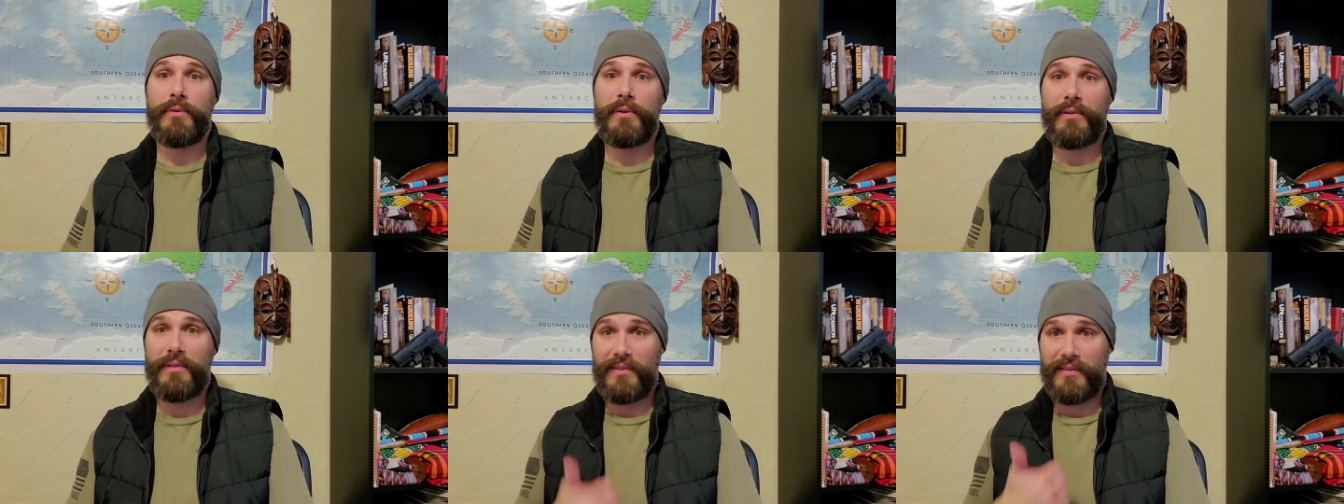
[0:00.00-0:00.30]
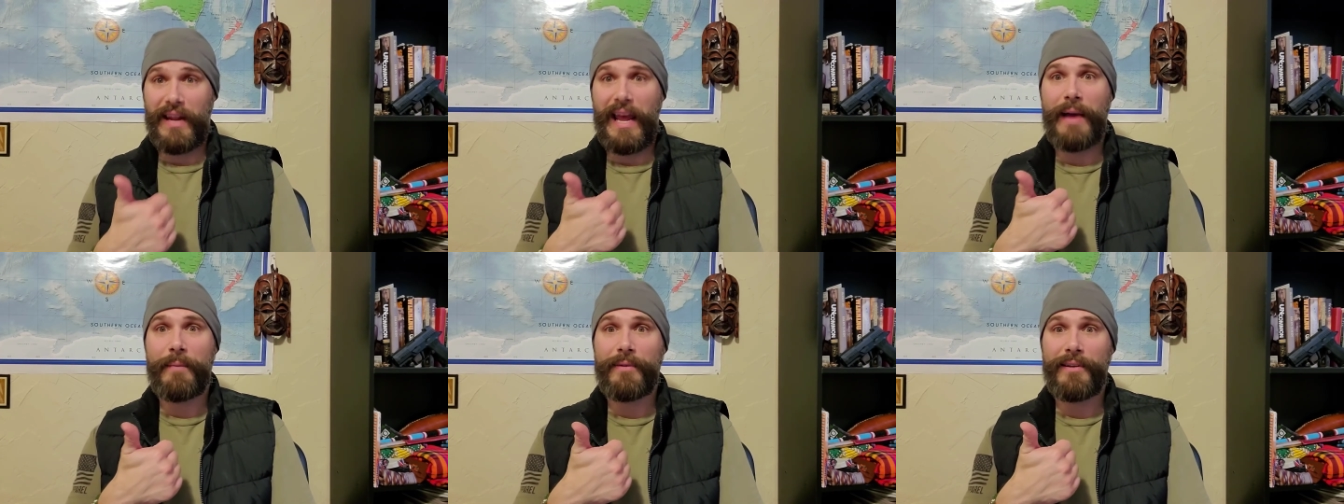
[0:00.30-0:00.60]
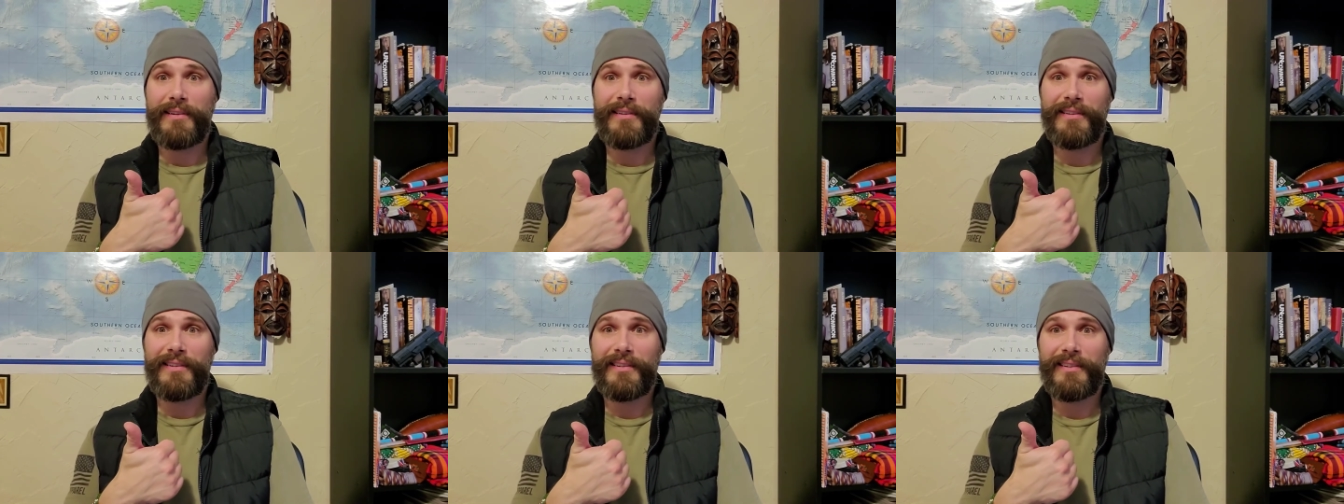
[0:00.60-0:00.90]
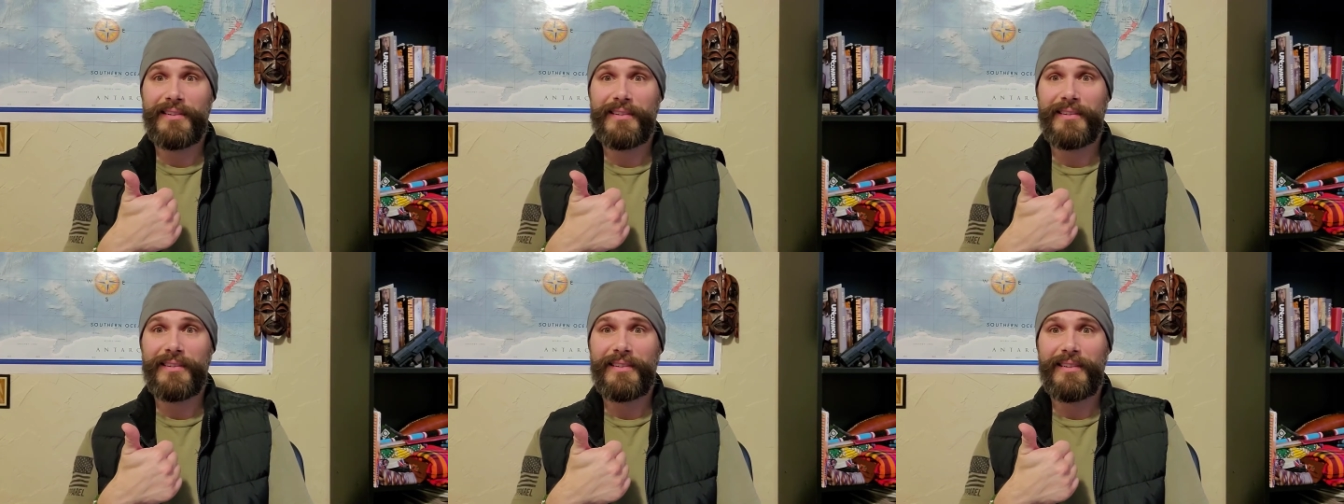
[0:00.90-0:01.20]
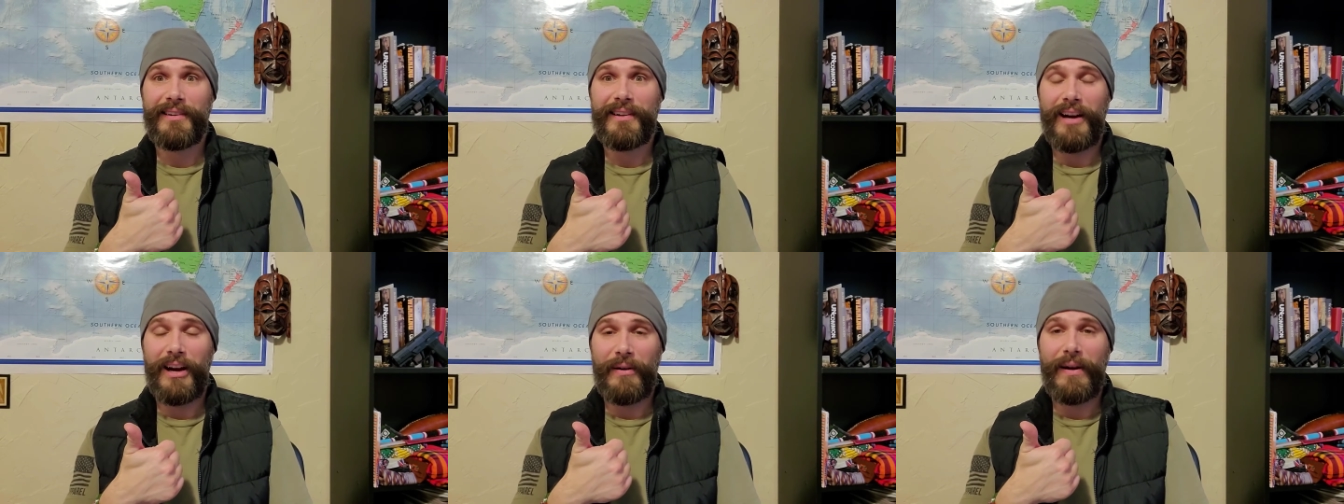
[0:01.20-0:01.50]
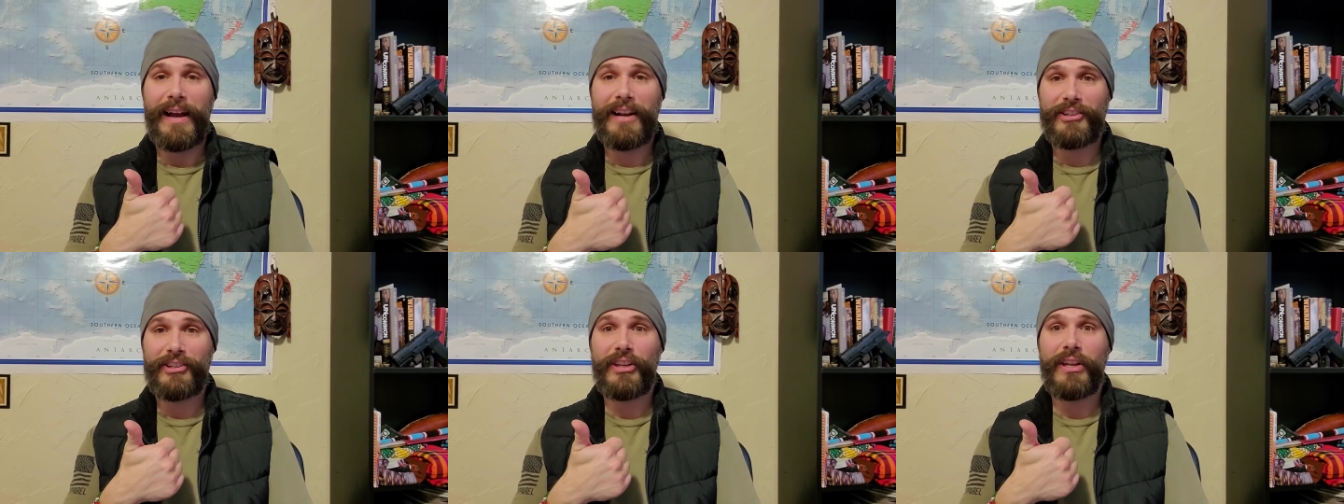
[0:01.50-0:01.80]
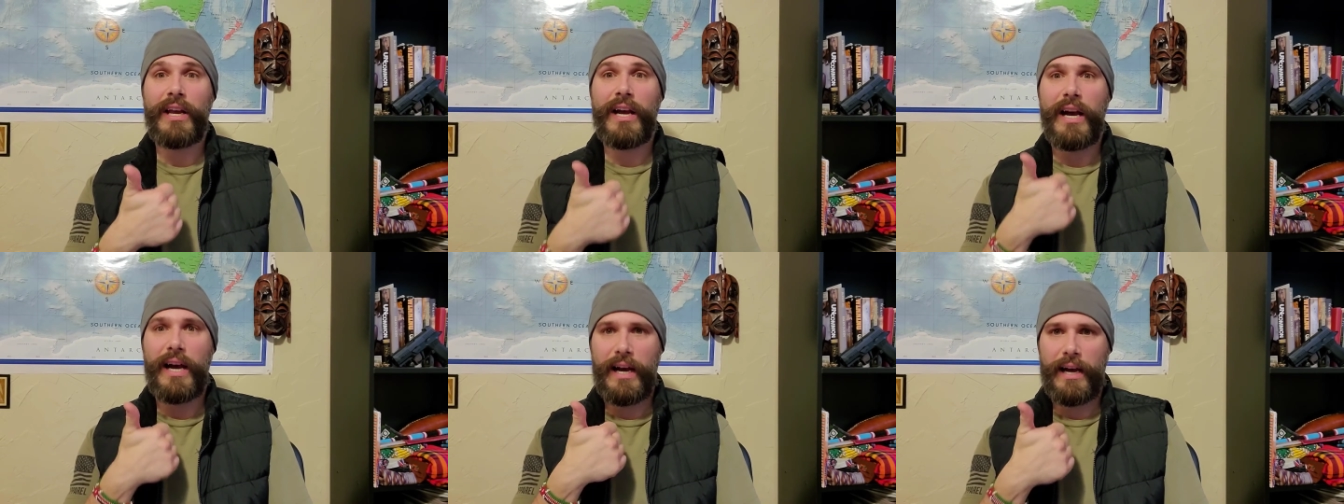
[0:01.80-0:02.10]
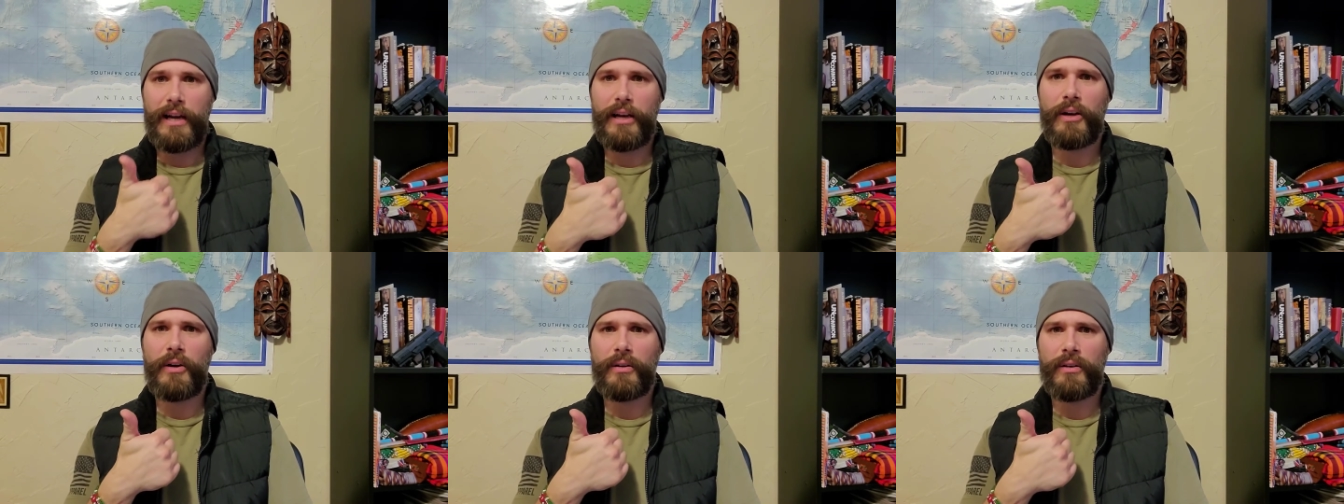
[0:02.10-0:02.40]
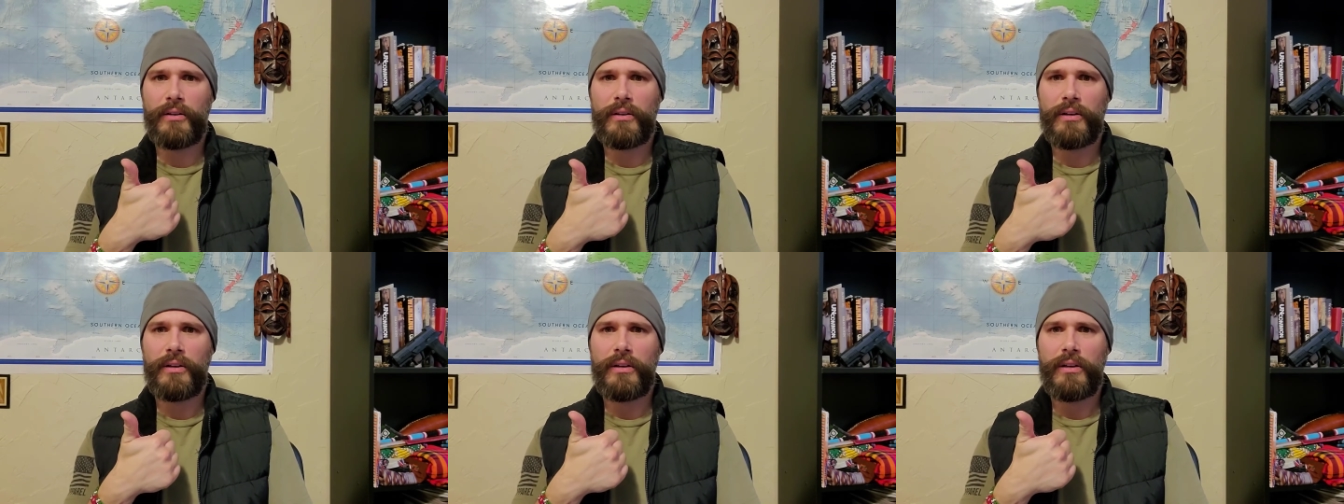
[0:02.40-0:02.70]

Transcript: stabbings are actually higher.